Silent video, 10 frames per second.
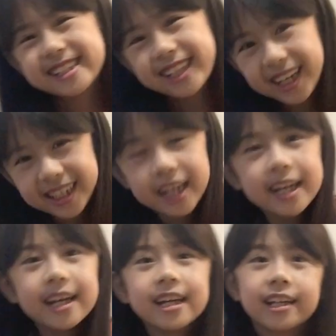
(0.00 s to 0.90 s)
you can
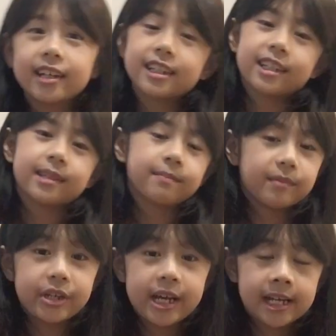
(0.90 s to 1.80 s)
get stuck.
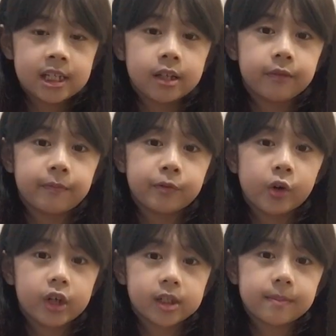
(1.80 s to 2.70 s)
Because
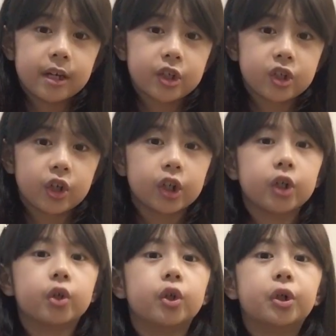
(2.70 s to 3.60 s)
yes, of
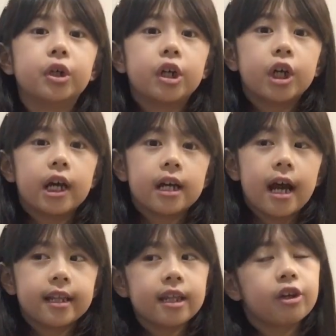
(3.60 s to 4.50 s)
course, make sure
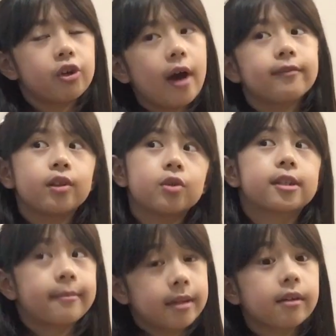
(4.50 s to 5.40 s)
I
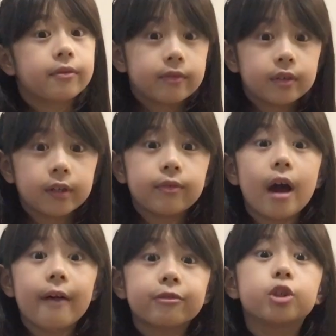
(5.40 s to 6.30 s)
think you have to do
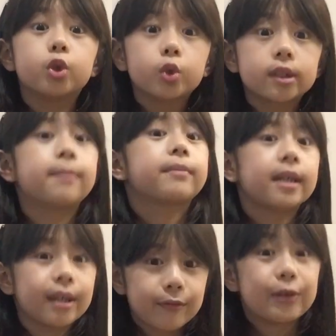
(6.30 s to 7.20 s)
something. If you have
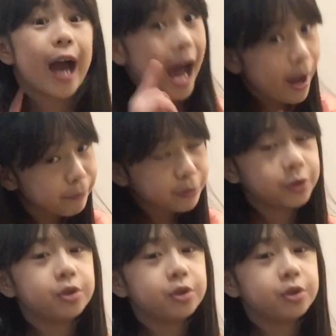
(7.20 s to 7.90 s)
to do something,